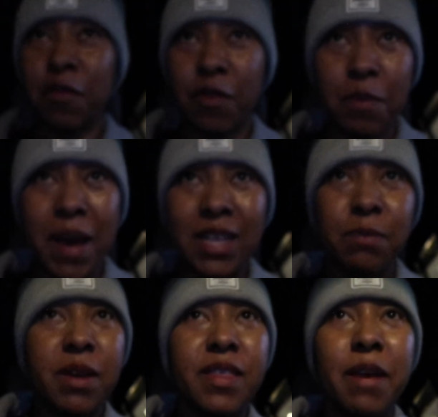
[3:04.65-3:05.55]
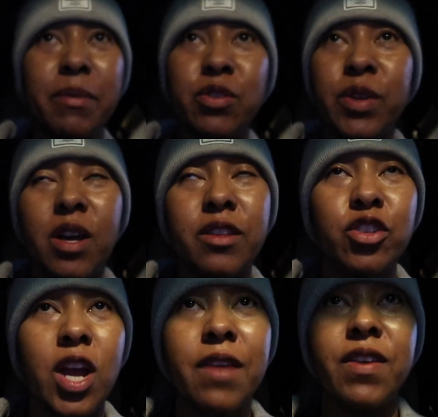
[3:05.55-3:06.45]
over the past month I've been doing all the
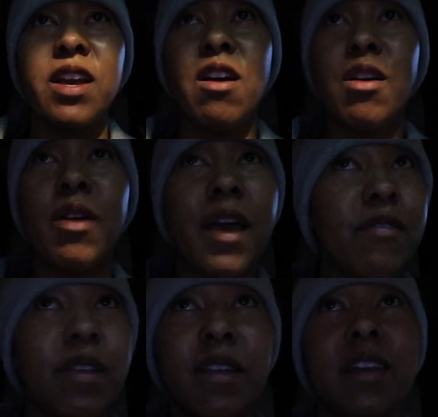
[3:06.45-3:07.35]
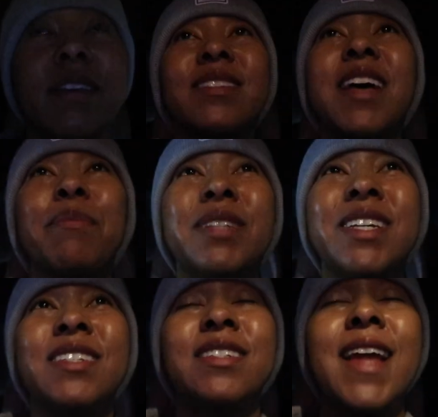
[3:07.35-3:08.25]
driving, all everything, except
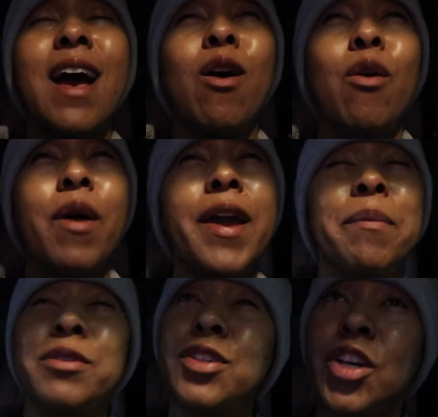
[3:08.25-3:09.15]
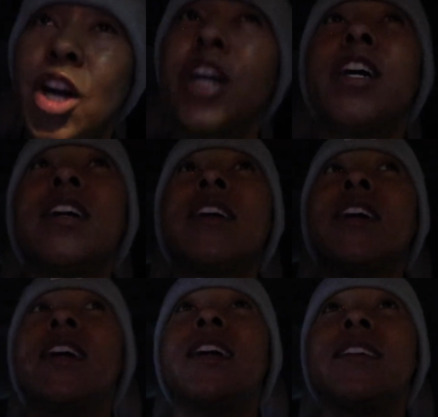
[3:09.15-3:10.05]
he's now able to cook.
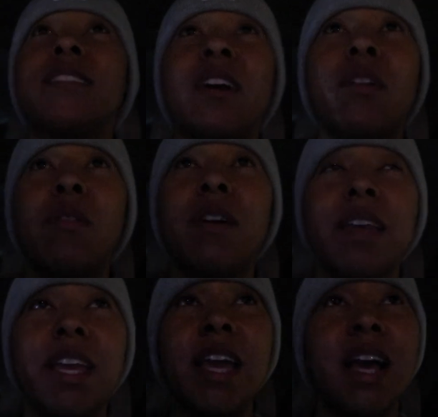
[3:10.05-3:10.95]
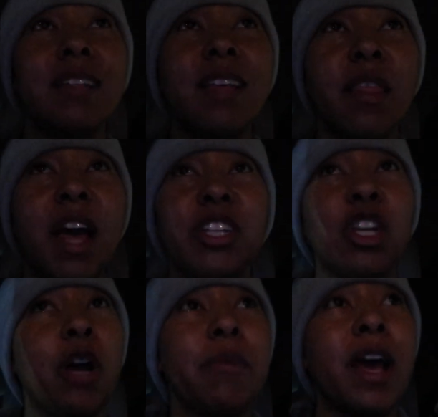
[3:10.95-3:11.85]
So he has that
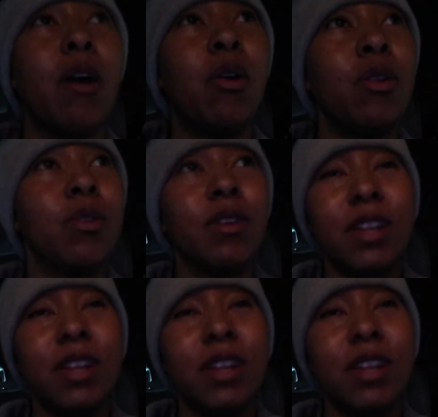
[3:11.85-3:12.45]
job now.